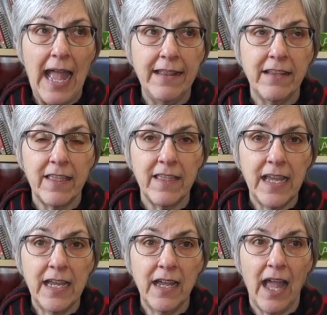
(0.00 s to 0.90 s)
And the
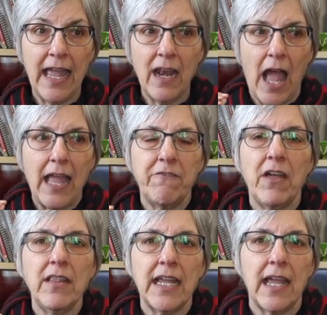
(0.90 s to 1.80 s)
thing, and I
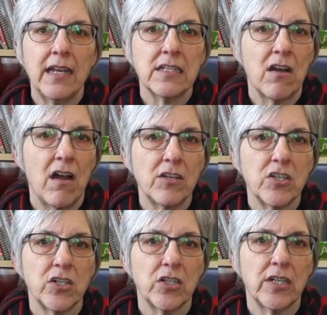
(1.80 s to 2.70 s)
felt like I had to talk
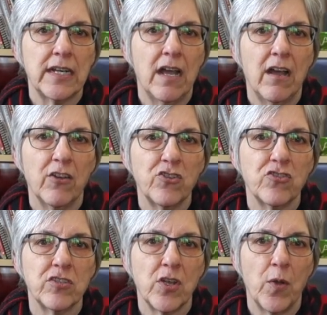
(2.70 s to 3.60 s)
to her in
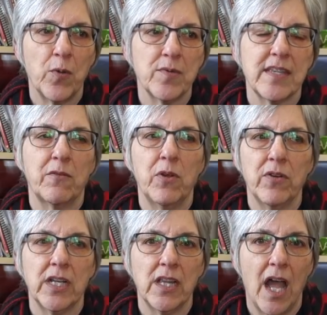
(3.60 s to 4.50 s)
hushed tones, like we were
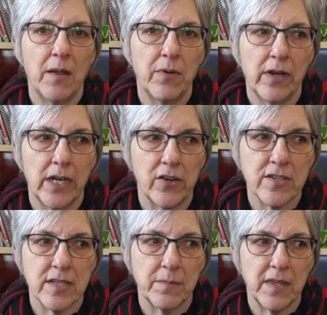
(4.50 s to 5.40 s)
in a library or
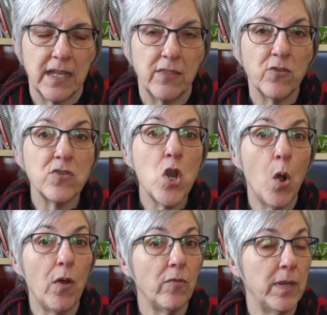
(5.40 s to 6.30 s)
something. There were
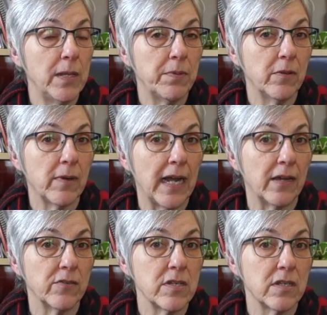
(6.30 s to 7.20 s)
no other people
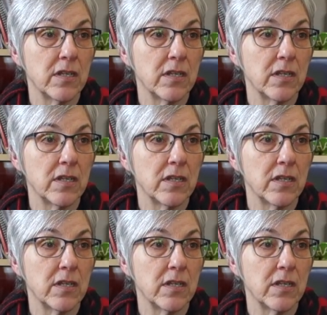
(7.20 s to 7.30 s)
around.